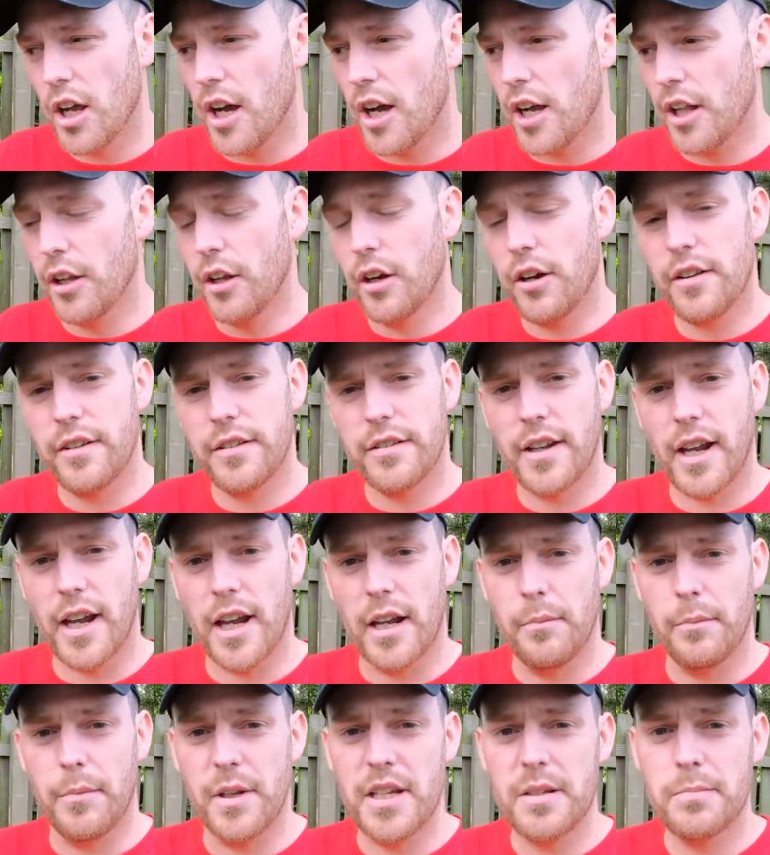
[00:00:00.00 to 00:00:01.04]
a lot of the
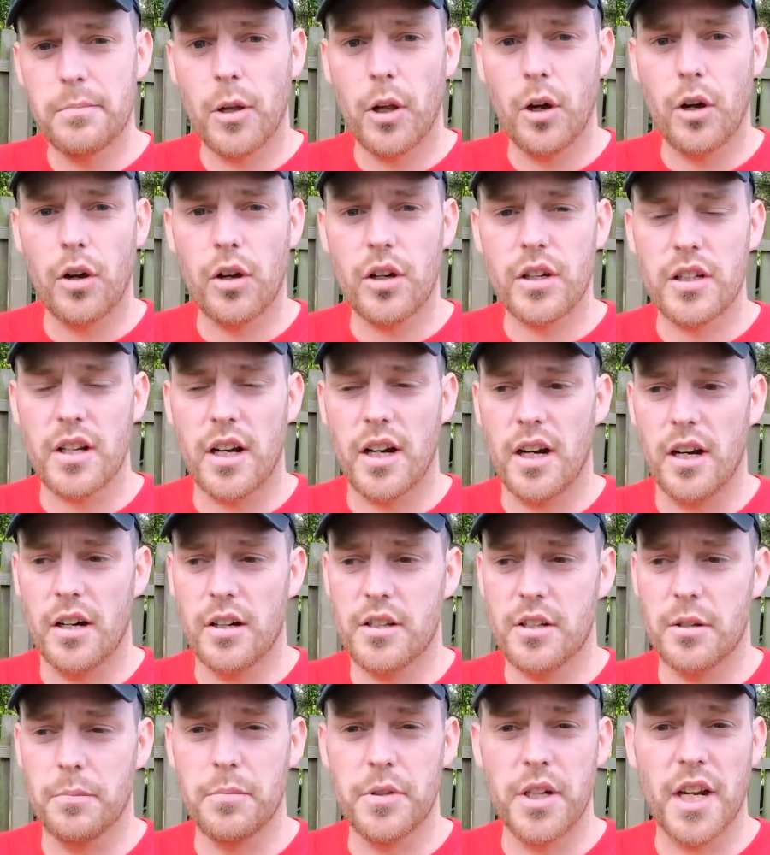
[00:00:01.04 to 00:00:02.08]
time these blocks are
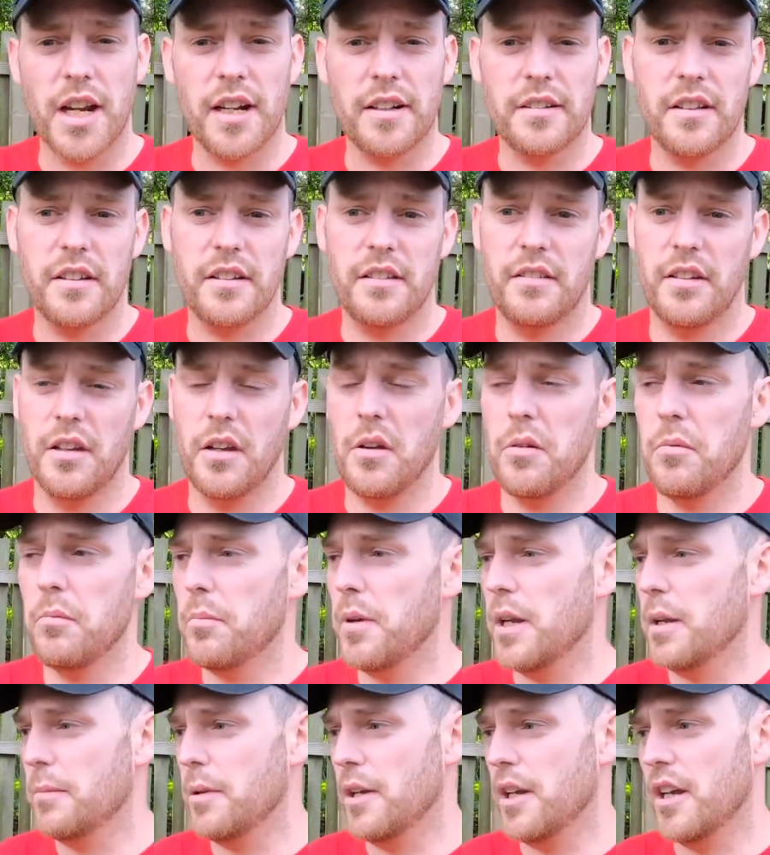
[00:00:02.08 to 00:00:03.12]
subjected to
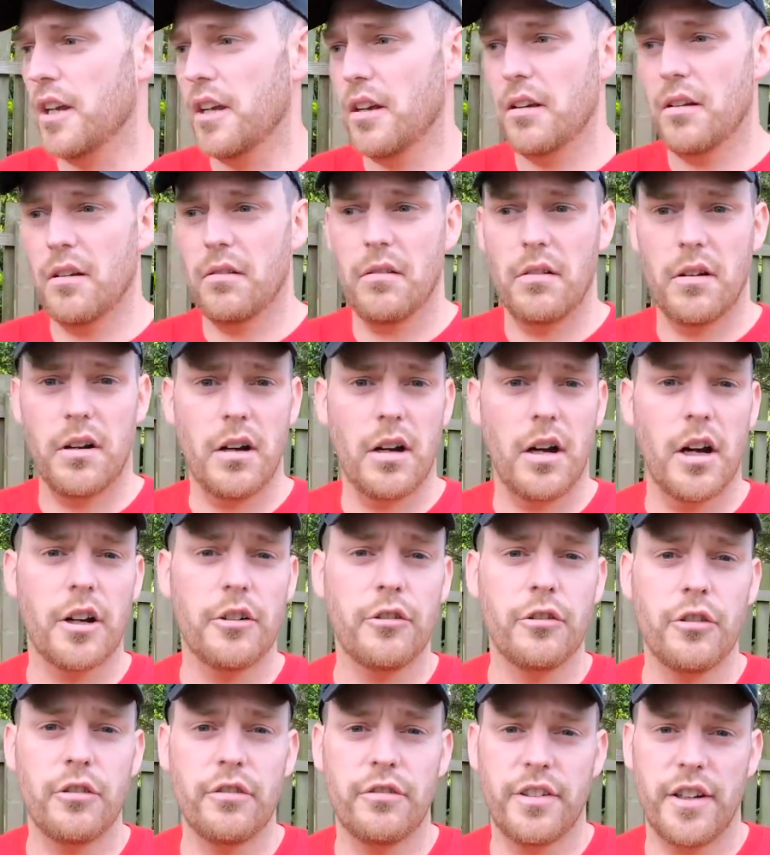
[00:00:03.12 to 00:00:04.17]
maybe
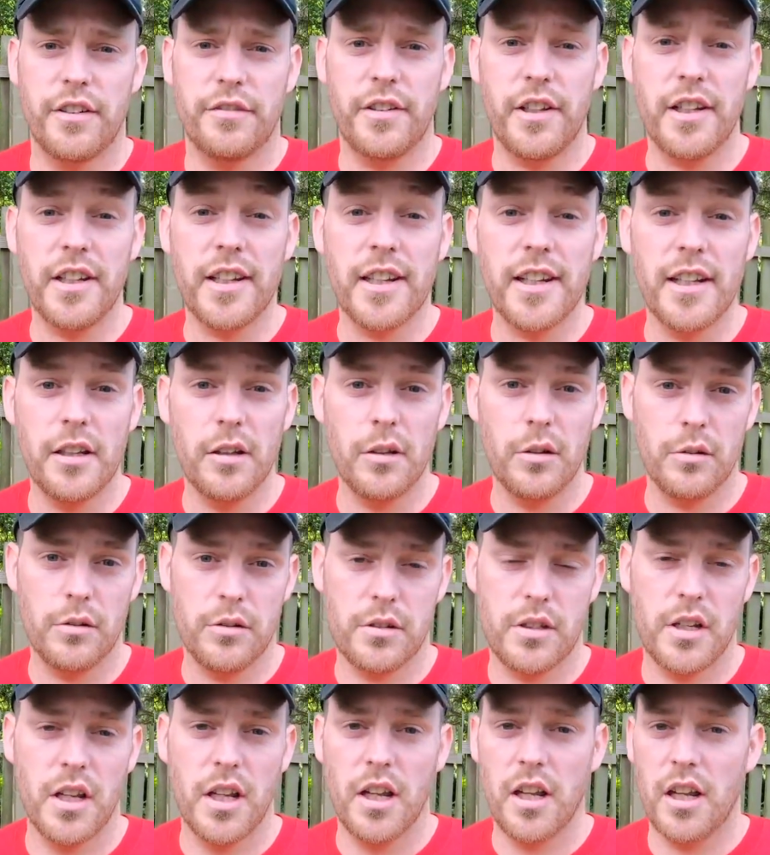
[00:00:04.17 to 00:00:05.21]
150 kilos.